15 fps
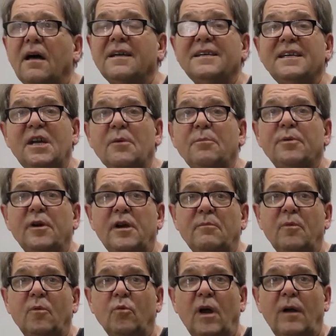
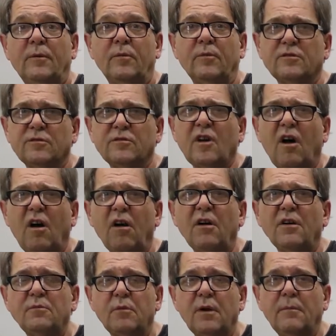neoprene rubber, which was a
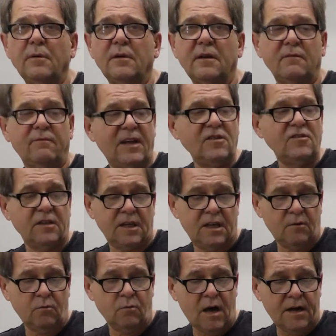hard rubber, and eventually
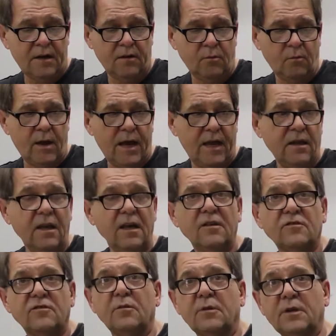it rotted away.
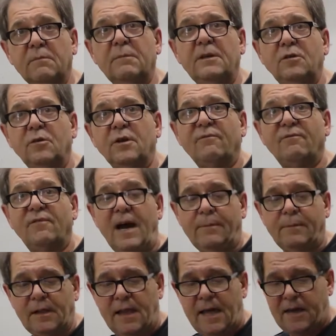So we're going to be doing
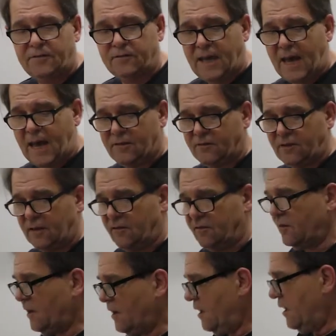fiberglass
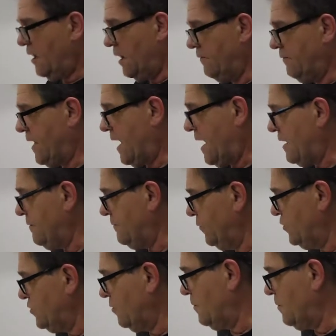castings of that, which will